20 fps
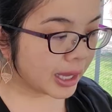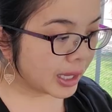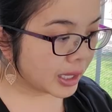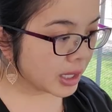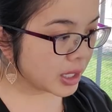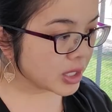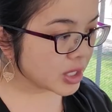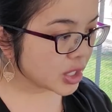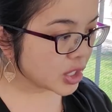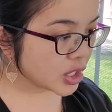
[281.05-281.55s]
In
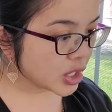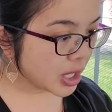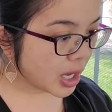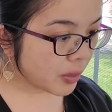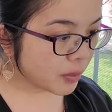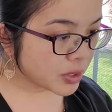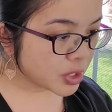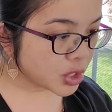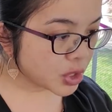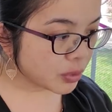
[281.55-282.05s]
addition,
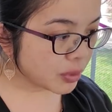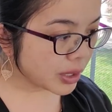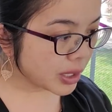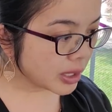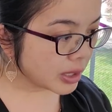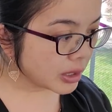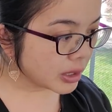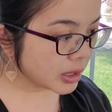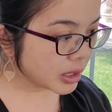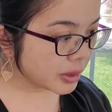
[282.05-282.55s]
I was doing
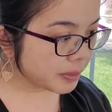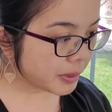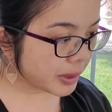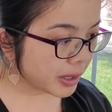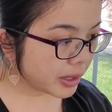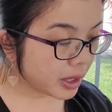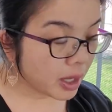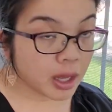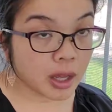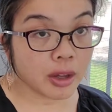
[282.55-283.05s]
a little
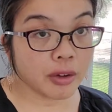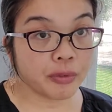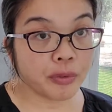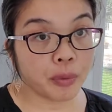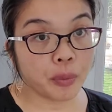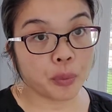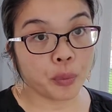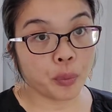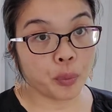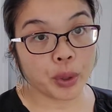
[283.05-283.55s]
bit
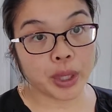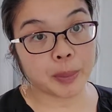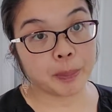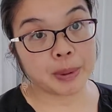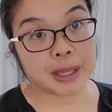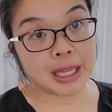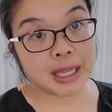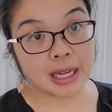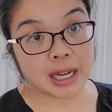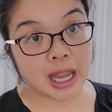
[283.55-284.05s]
of
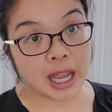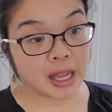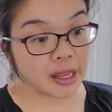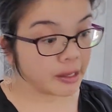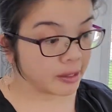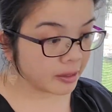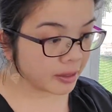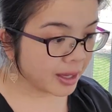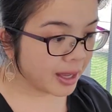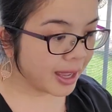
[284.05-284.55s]

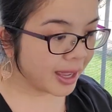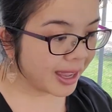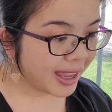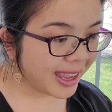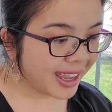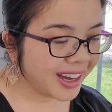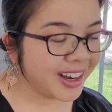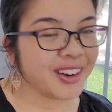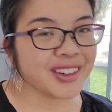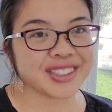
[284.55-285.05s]
Wikipediaing
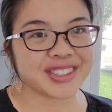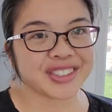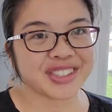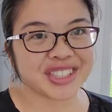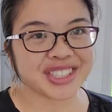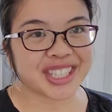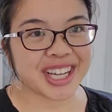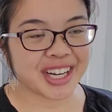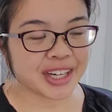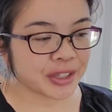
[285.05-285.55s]
and also
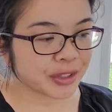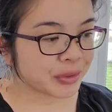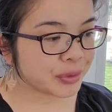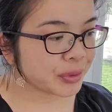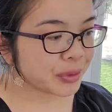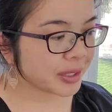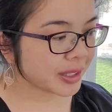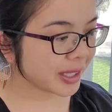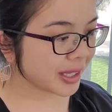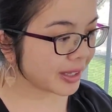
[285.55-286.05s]
just kind of
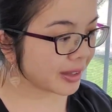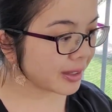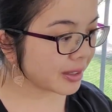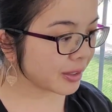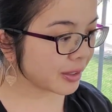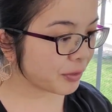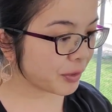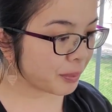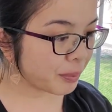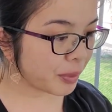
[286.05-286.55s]
Googling the
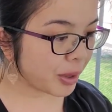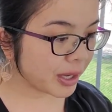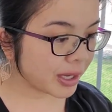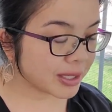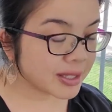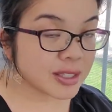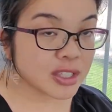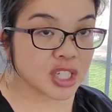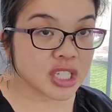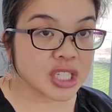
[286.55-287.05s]
different
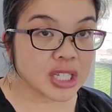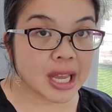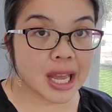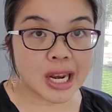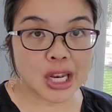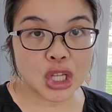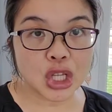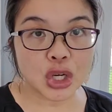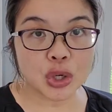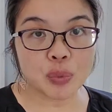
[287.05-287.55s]
products just to
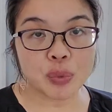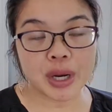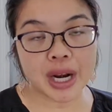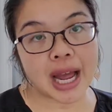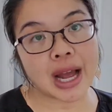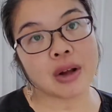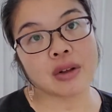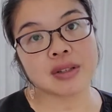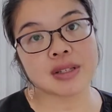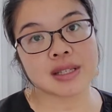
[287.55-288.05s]
kind of learn what
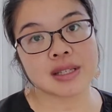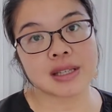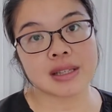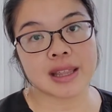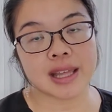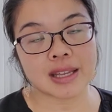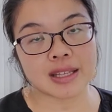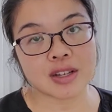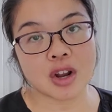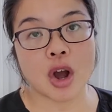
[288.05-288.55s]
else
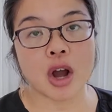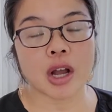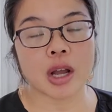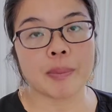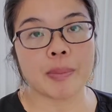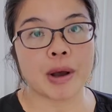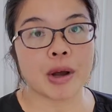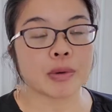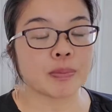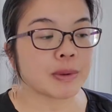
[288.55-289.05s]
they talk
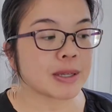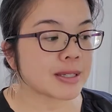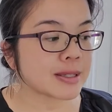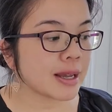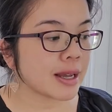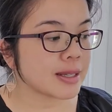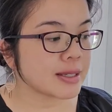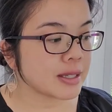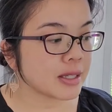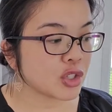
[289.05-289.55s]
about
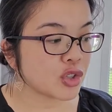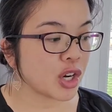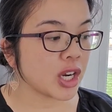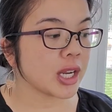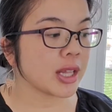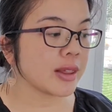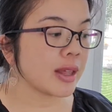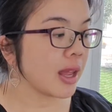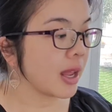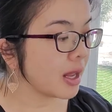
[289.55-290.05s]
besides the
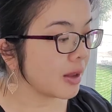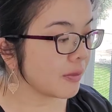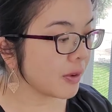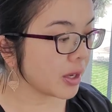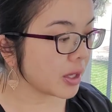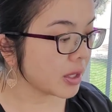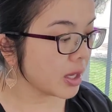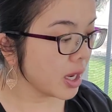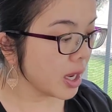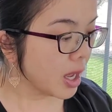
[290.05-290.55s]
trading that Avon